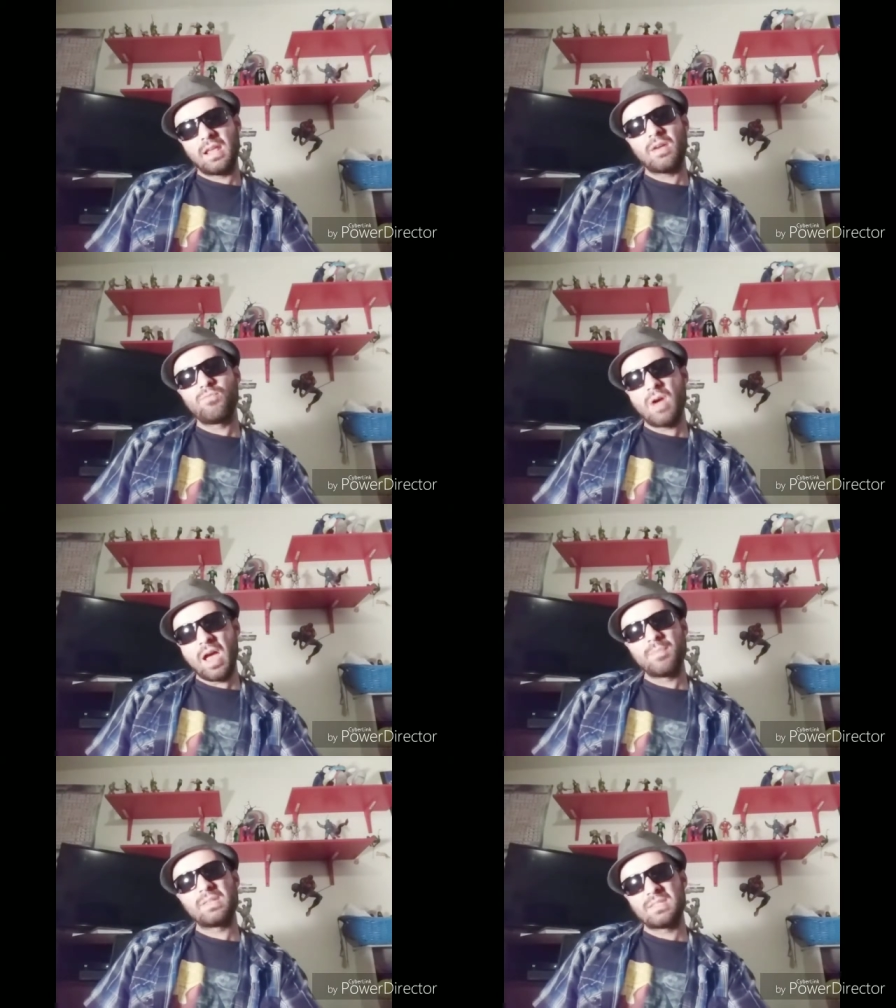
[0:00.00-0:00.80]

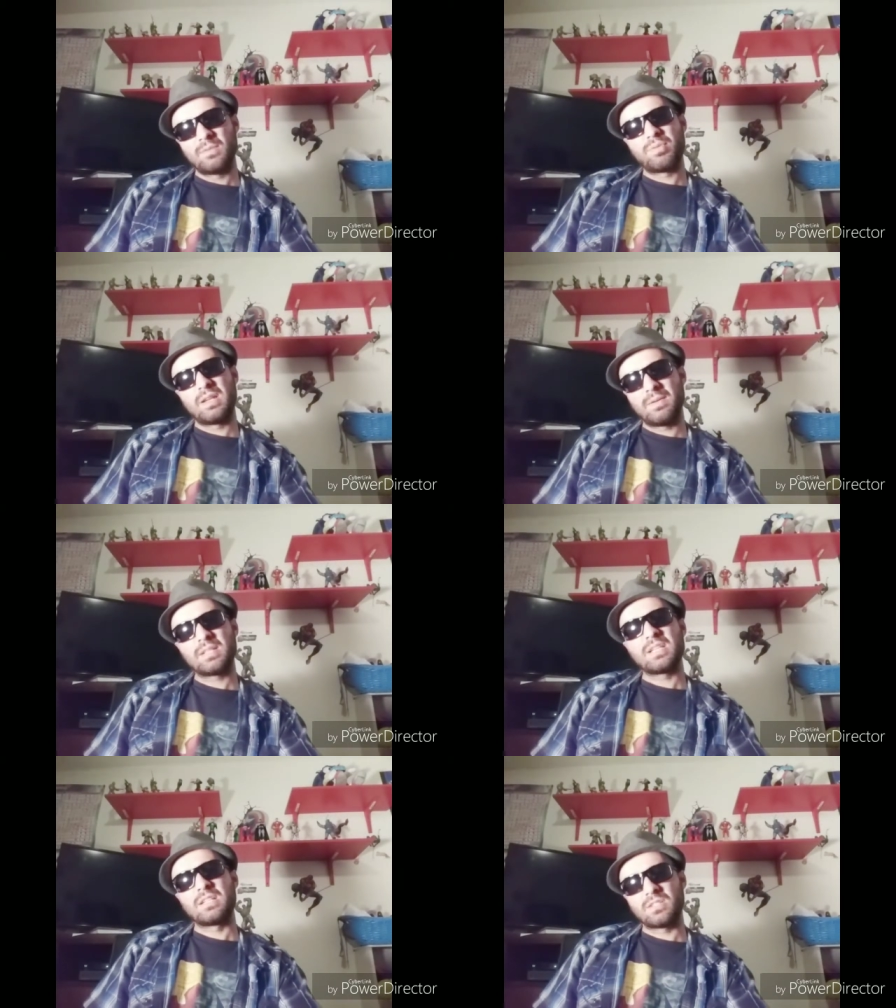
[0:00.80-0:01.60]
Rob is still pretty
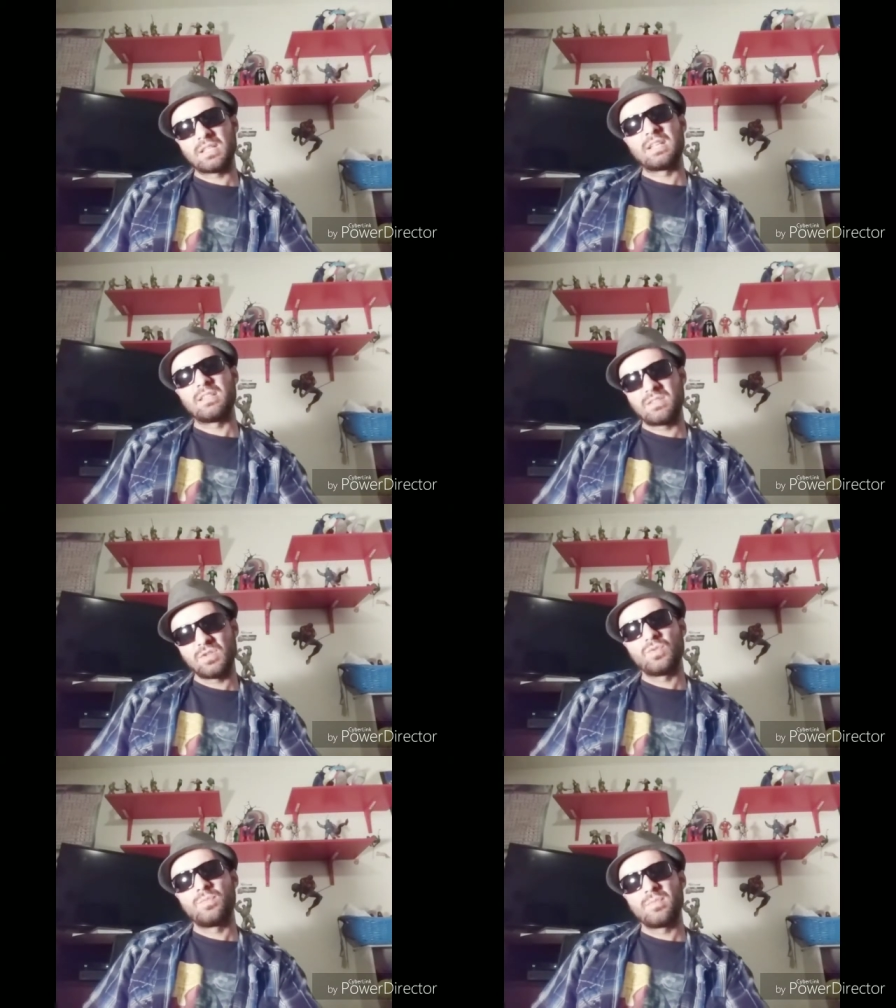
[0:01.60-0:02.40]
much entertaining
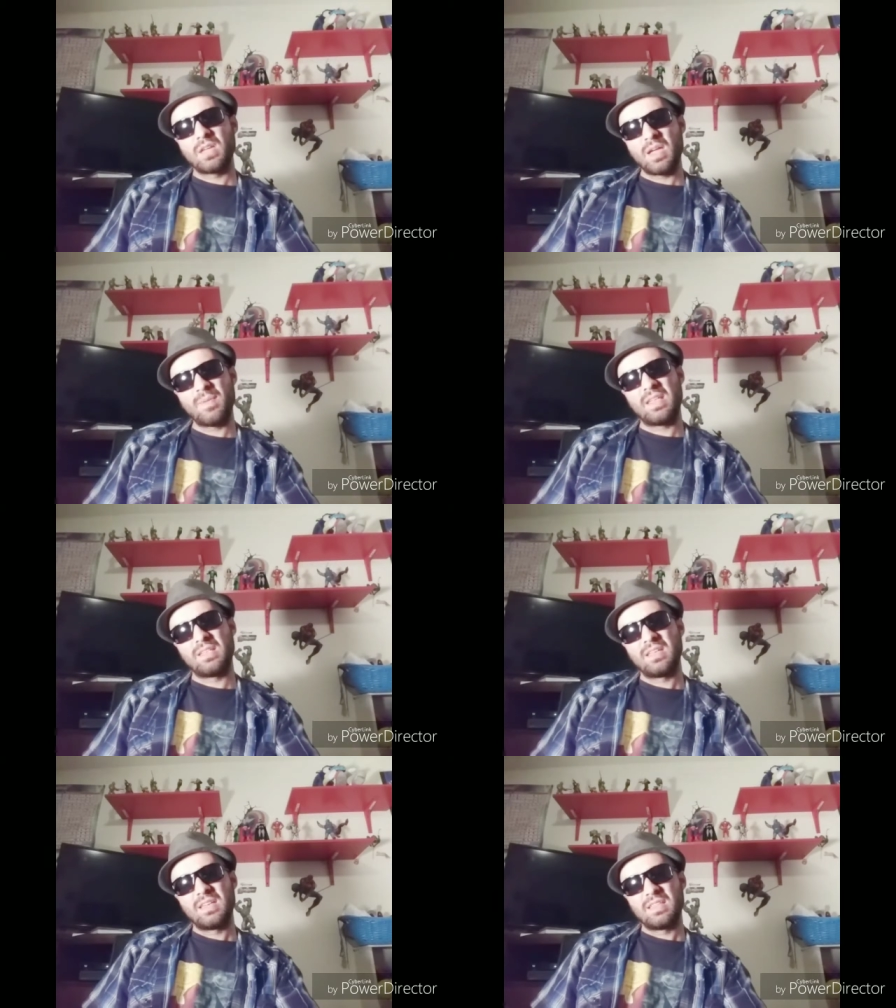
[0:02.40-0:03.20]
too. I
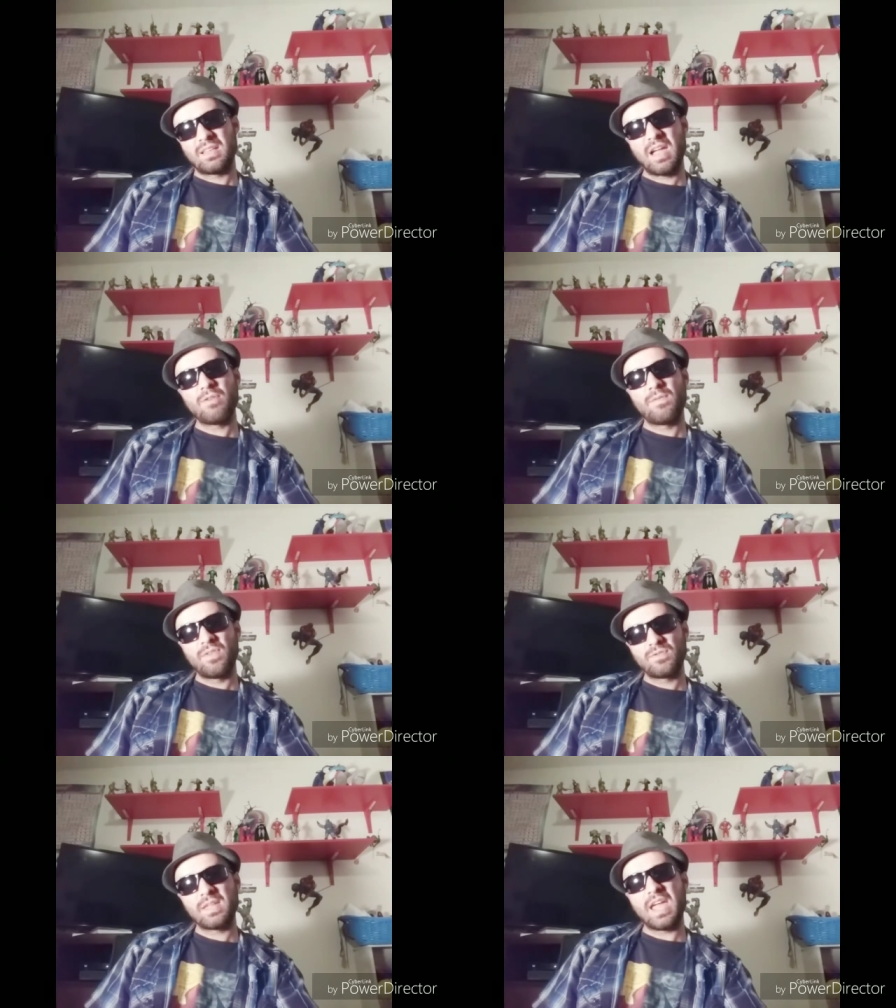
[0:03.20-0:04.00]
mean, the guy
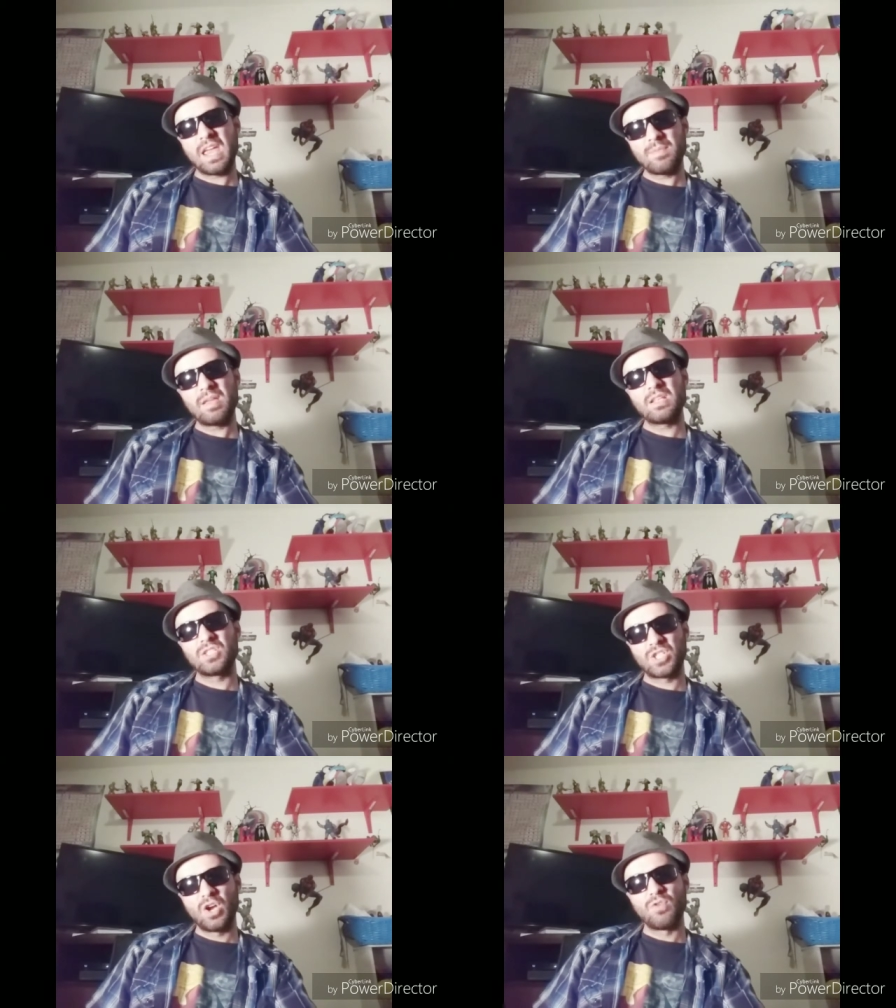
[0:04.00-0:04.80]
reviews animated
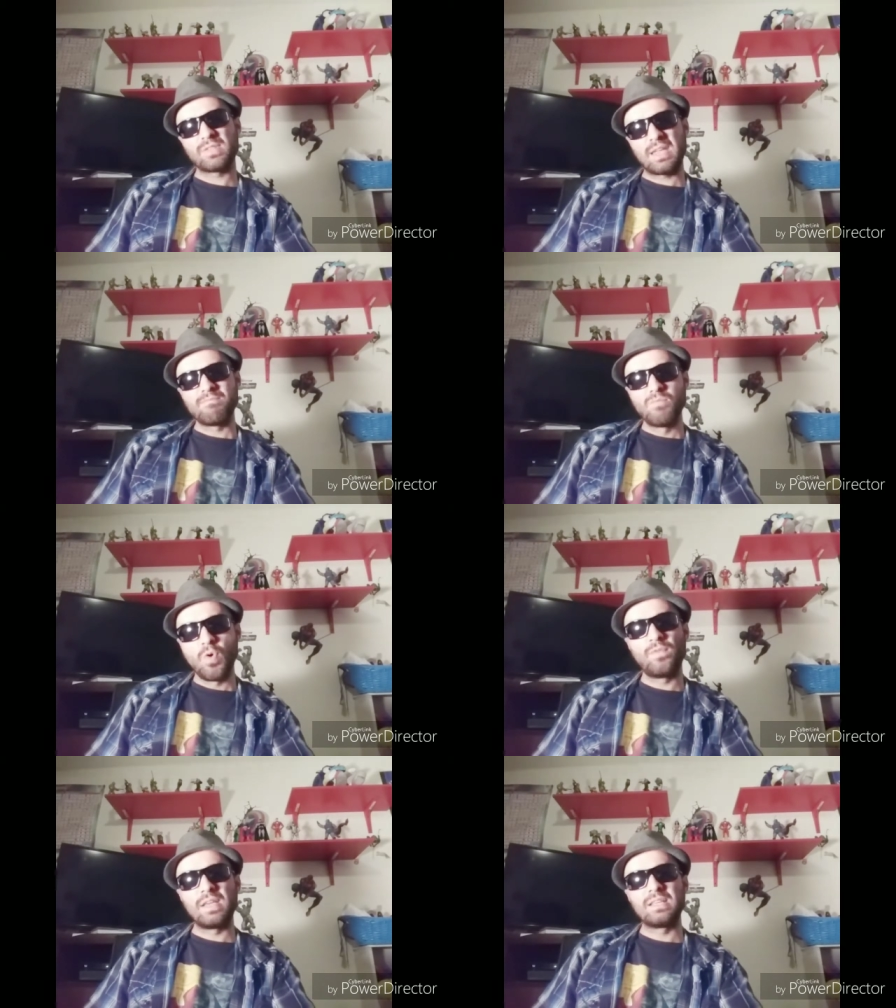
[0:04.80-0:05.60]
shows and
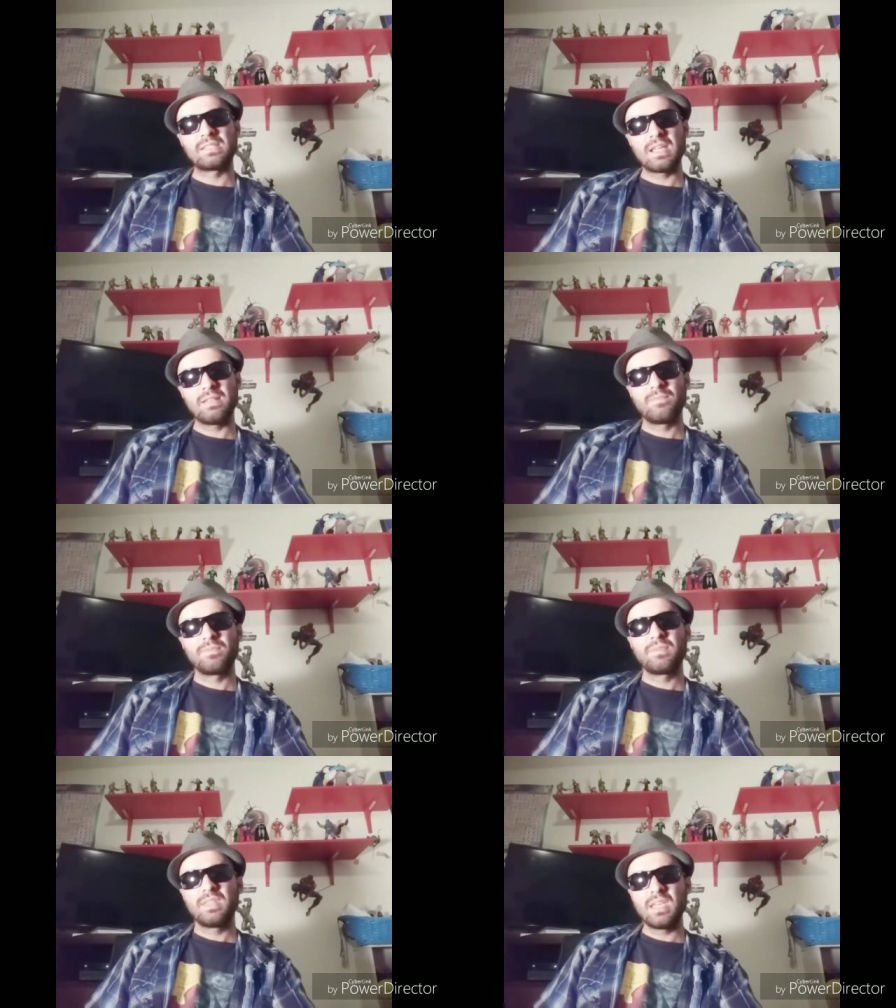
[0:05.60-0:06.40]
movies, and
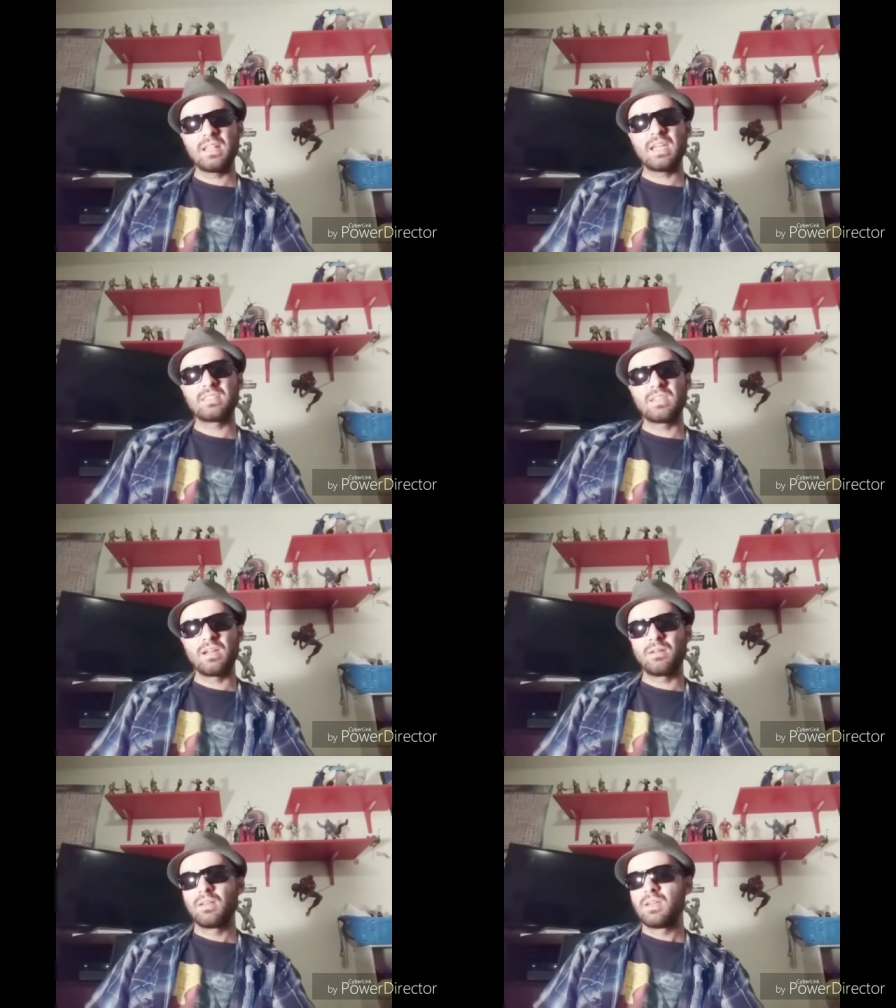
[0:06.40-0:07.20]
he likes
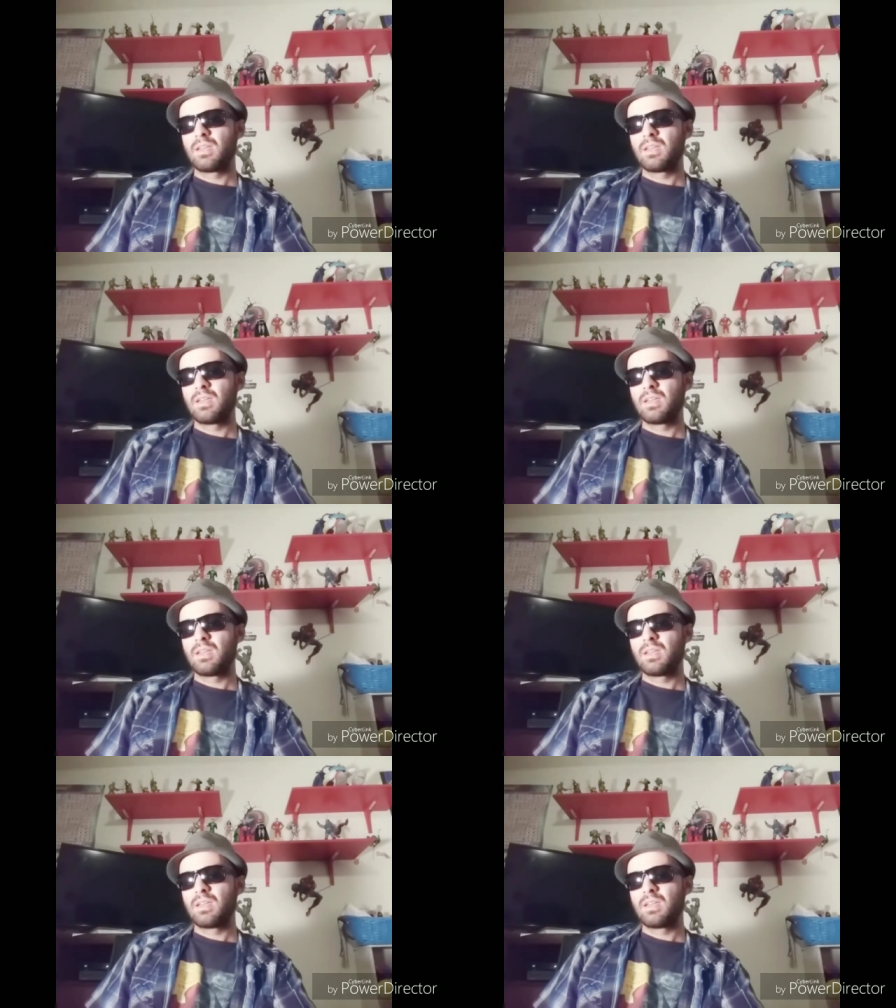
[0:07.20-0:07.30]
to